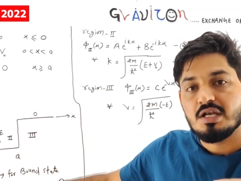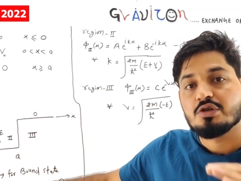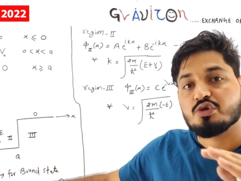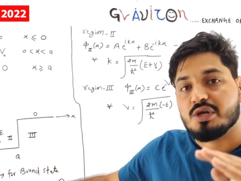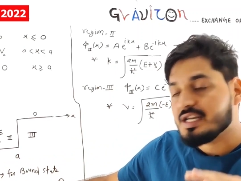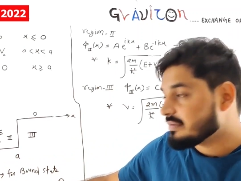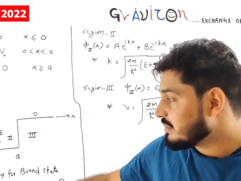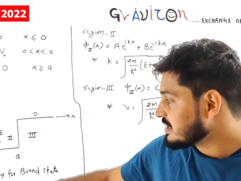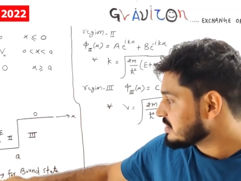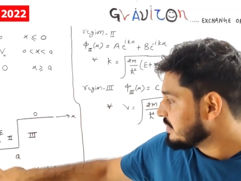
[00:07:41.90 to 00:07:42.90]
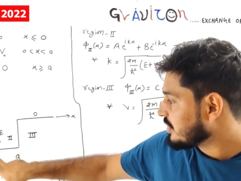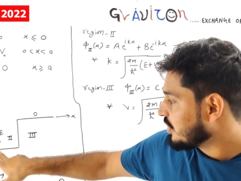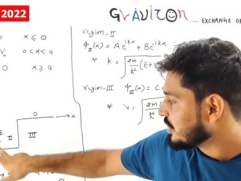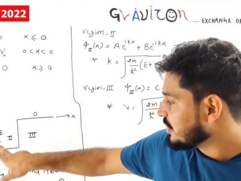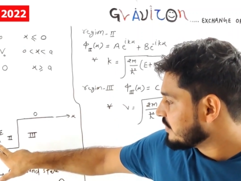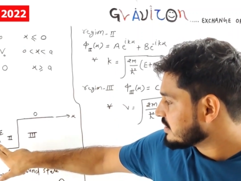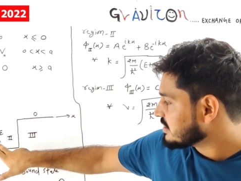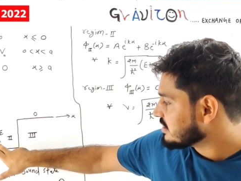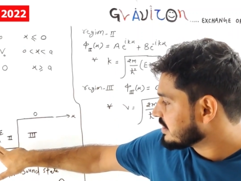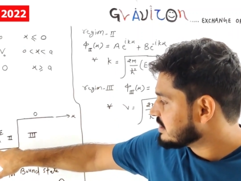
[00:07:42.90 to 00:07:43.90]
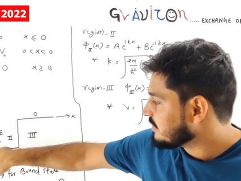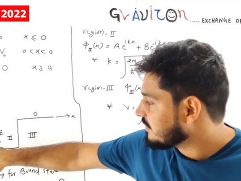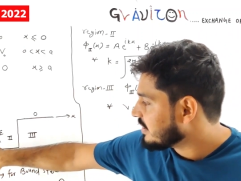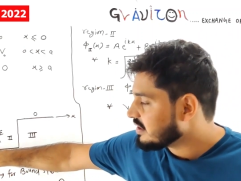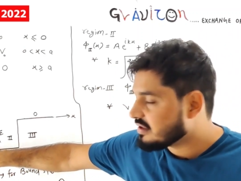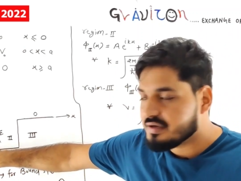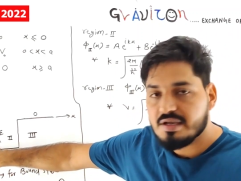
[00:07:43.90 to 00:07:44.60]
So it must be continuous in region 1,